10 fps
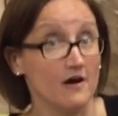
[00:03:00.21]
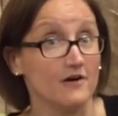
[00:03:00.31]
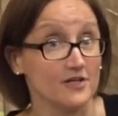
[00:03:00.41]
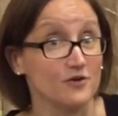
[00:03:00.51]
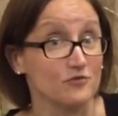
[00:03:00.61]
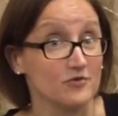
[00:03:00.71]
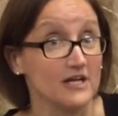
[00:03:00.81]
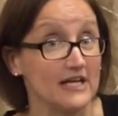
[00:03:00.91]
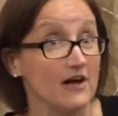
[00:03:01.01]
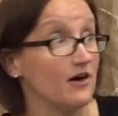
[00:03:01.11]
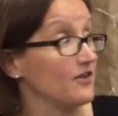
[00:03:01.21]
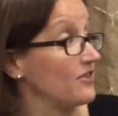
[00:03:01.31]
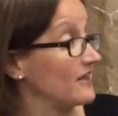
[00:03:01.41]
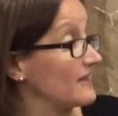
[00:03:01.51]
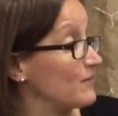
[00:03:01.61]
I agree. I
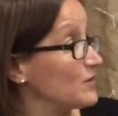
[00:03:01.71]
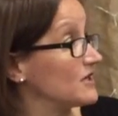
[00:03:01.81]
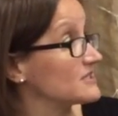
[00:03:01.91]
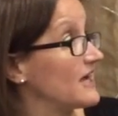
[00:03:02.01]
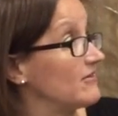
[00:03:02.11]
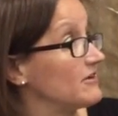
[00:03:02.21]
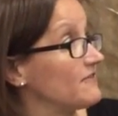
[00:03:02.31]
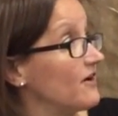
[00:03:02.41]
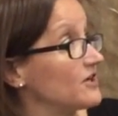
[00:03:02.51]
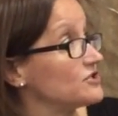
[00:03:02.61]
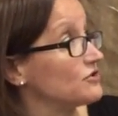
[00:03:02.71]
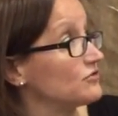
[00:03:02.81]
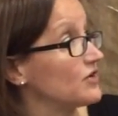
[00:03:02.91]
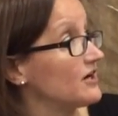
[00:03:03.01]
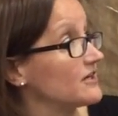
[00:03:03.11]
think they were terrified. You're
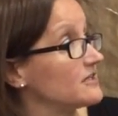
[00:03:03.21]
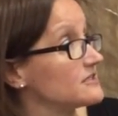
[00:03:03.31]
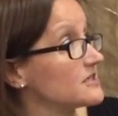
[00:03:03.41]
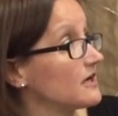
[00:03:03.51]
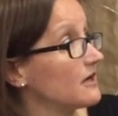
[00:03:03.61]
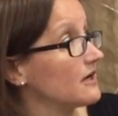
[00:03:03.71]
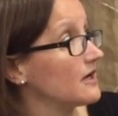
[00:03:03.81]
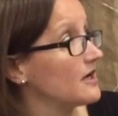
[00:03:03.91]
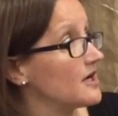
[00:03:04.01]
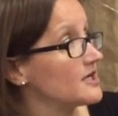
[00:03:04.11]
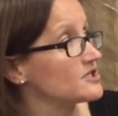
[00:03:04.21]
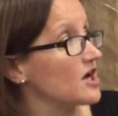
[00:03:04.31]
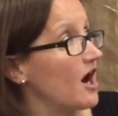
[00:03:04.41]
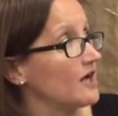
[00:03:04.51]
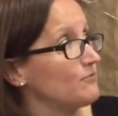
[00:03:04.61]
right.
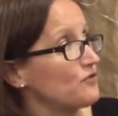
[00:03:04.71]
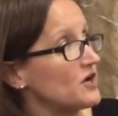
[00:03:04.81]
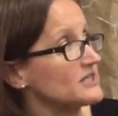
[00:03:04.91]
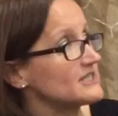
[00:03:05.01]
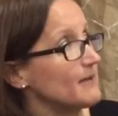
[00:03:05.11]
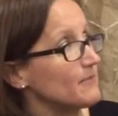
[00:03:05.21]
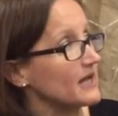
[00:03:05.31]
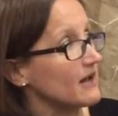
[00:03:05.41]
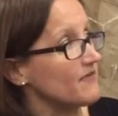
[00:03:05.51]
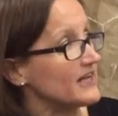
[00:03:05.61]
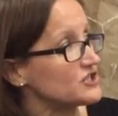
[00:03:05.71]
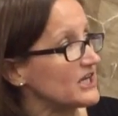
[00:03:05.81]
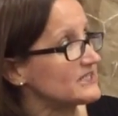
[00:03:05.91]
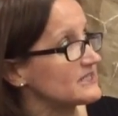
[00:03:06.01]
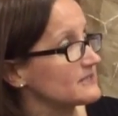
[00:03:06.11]
Time for a dip, little
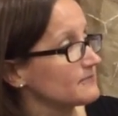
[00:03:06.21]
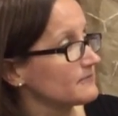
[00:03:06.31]
veggies.